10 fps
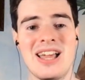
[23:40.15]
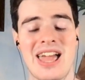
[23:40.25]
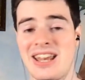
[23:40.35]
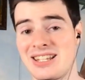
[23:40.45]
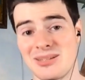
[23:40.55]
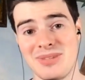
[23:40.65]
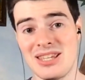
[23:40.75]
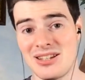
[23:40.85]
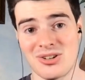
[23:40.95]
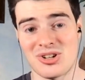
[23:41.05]
And to
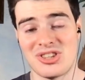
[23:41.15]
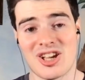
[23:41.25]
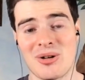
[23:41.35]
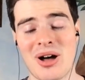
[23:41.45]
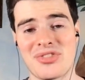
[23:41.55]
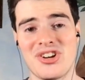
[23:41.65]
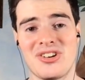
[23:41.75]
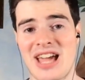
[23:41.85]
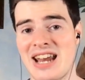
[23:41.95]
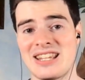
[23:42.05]
me, could they go out there
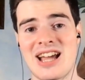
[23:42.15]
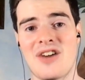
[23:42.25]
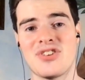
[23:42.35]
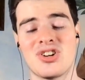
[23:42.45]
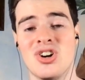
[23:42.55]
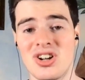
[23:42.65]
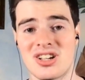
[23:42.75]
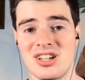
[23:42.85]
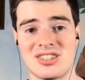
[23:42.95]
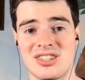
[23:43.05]
and add a Dalvin Cook
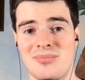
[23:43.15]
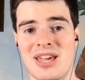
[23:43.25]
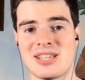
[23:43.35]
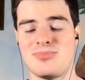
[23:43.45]
to the mix?